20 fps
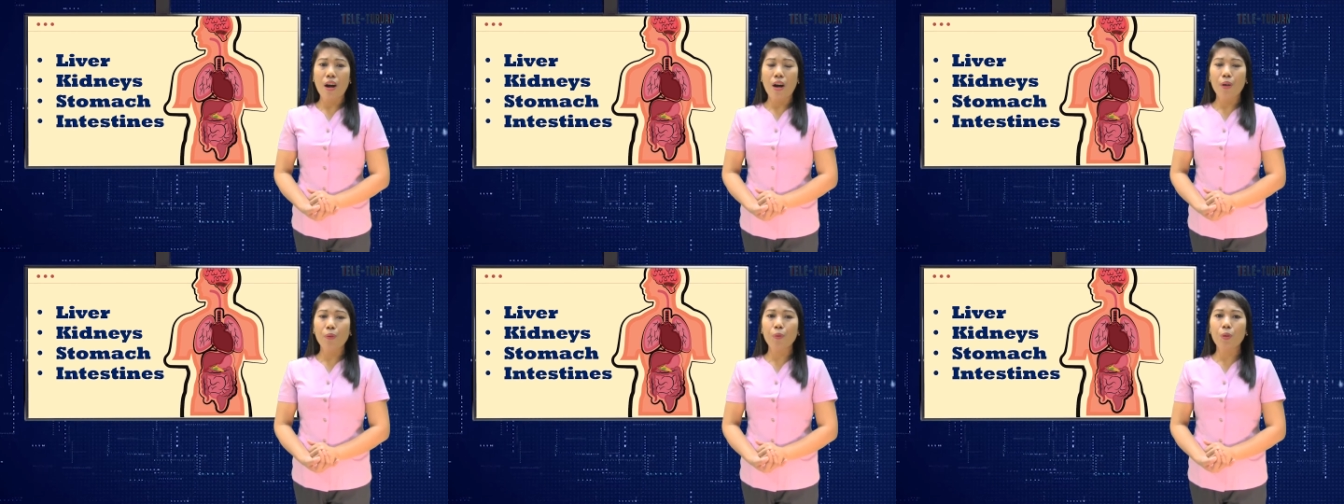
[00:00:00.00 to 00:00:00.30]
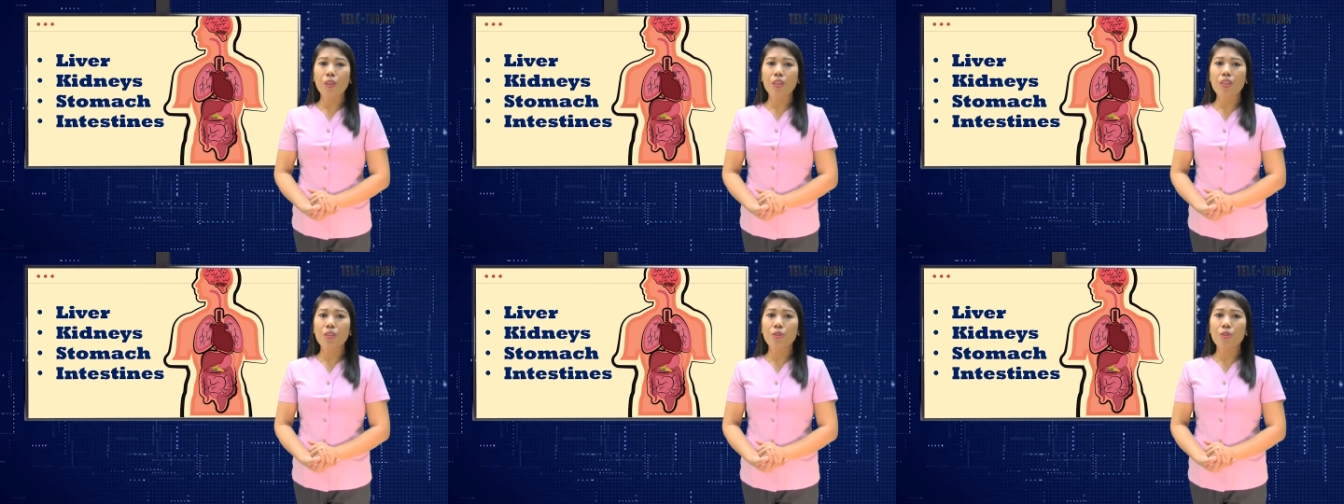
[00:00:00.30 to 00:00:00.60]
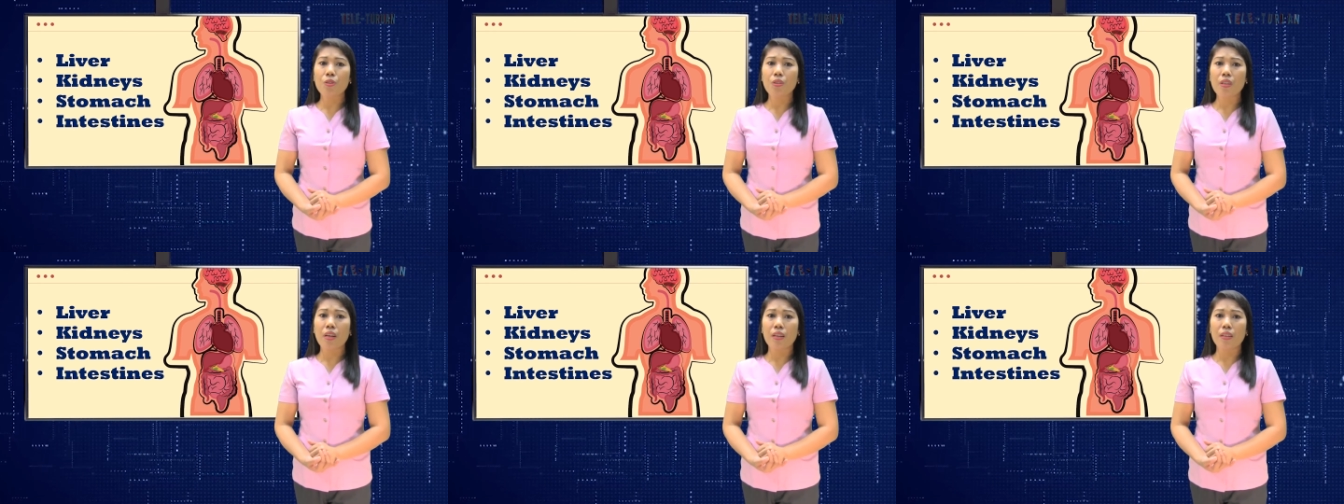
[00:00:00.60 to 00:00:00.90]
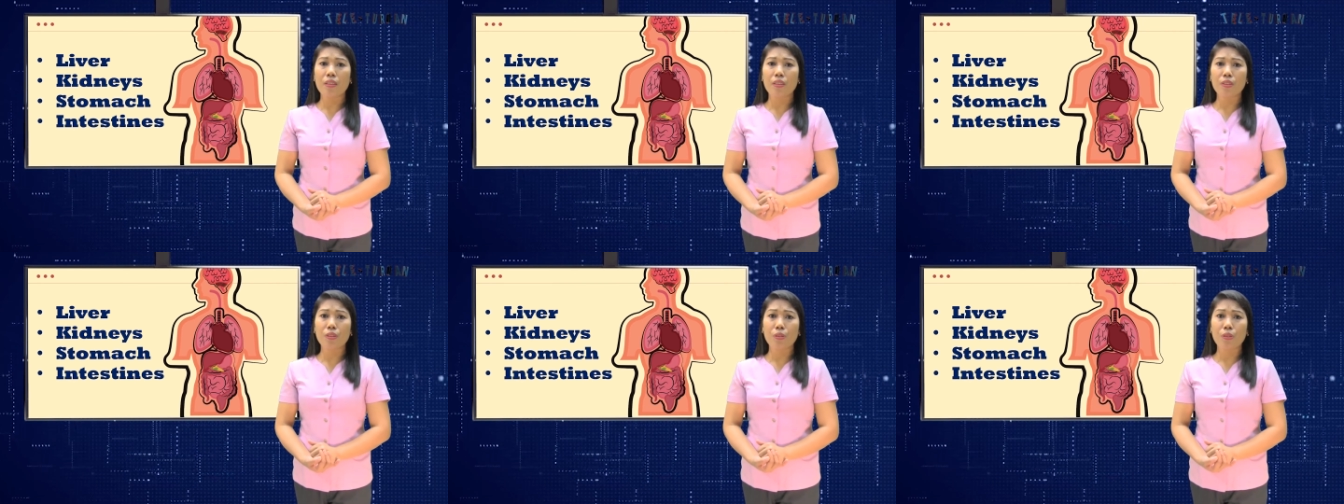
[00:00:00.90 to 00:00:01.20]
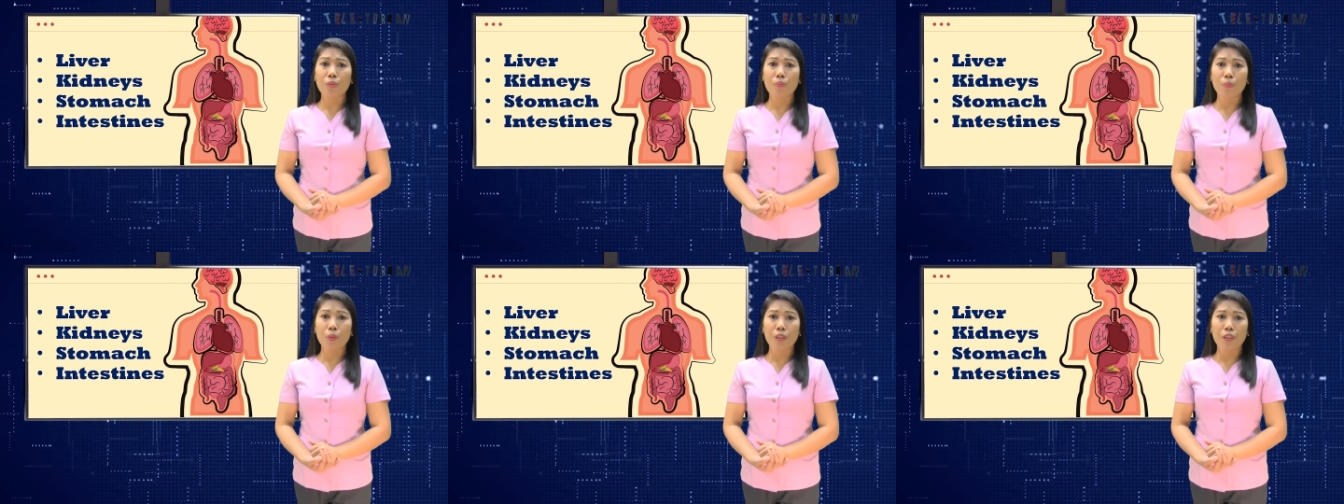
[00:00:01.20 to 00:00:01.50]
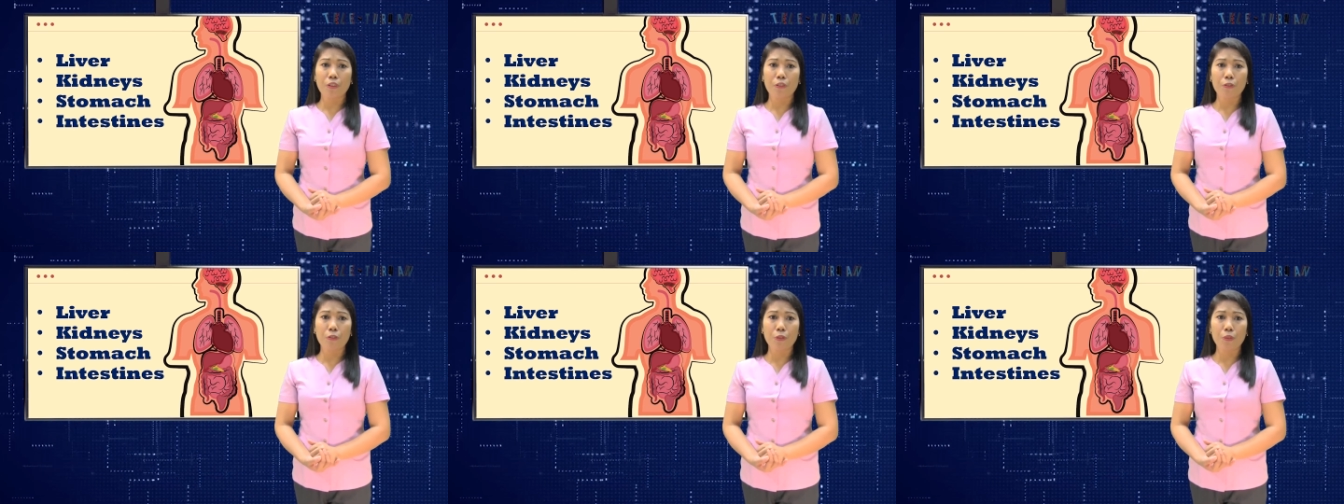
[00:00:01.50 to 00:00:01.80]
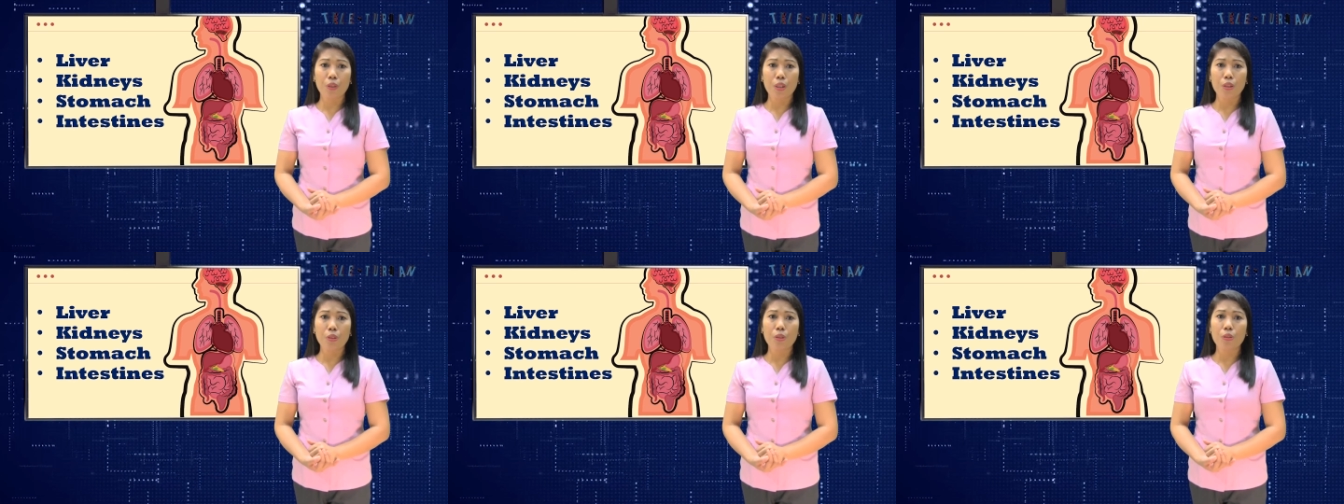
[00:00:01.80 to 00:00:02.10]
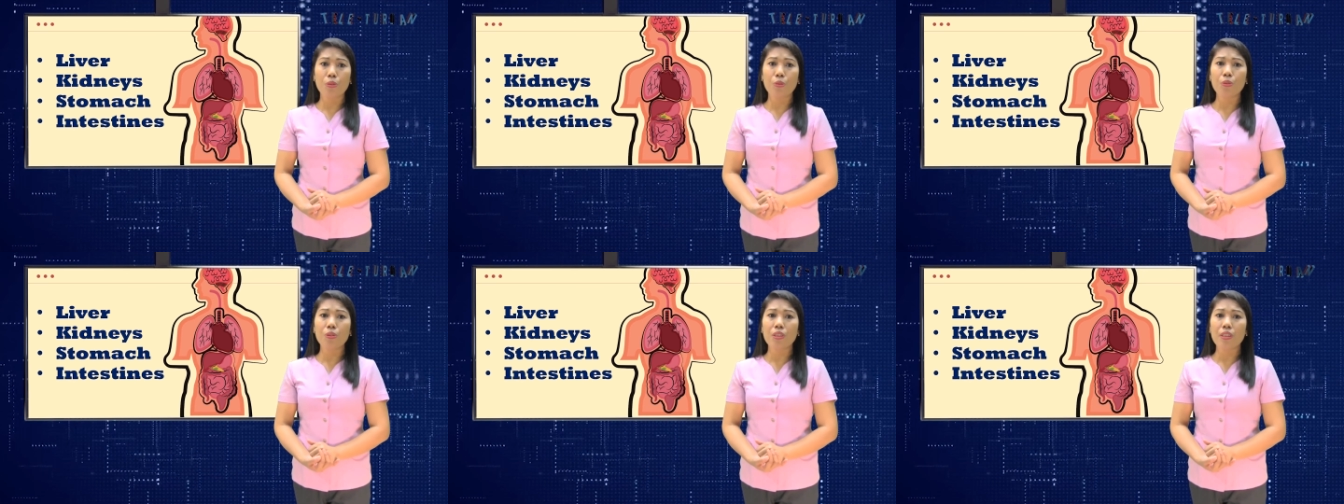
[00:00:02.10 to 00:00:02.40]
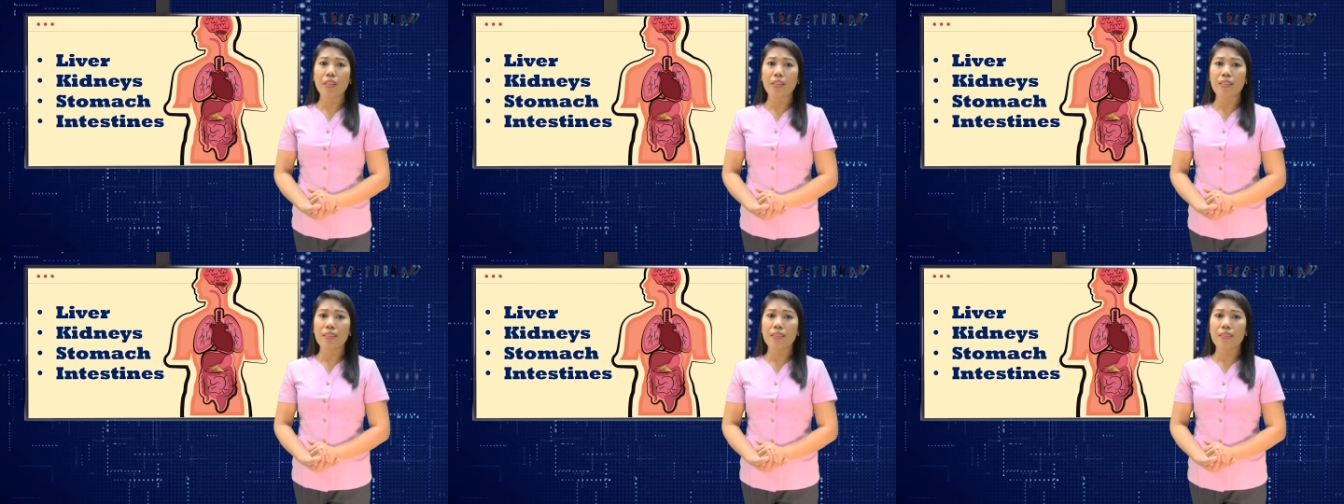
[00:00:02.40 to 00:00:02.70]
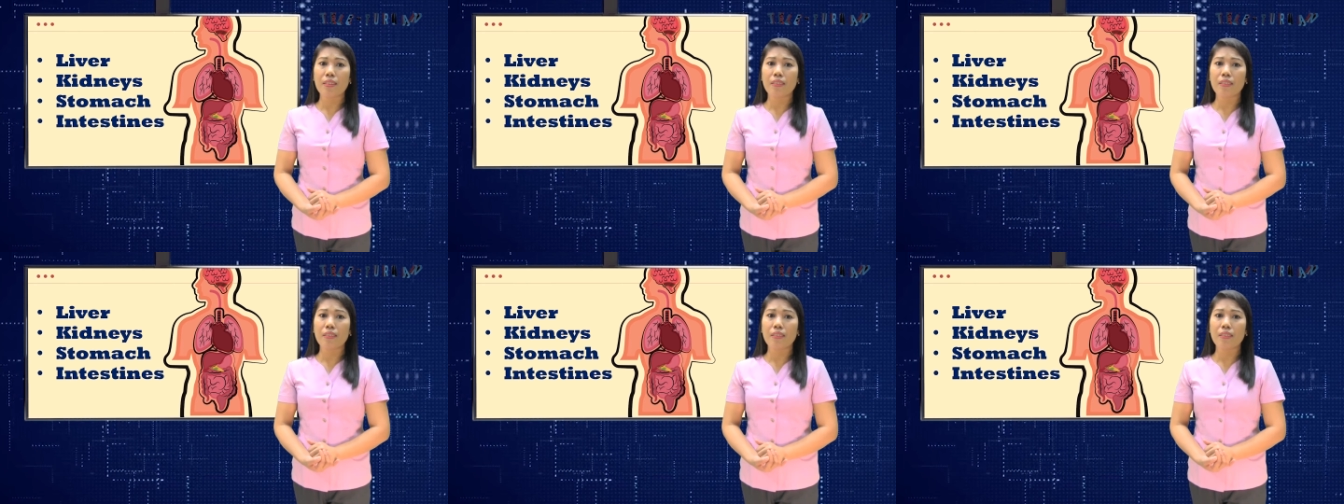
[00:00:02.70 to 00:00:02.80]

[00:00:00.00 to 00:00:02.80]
are working together to convert the food into nutrients